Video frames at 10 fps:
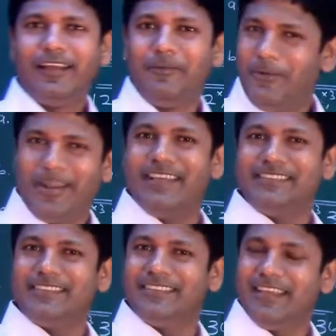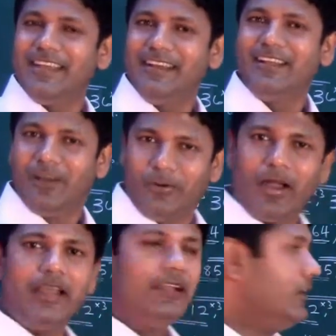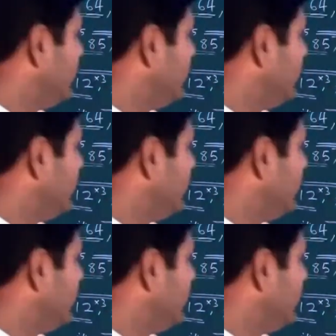Pretty easy, isn't it? Alright?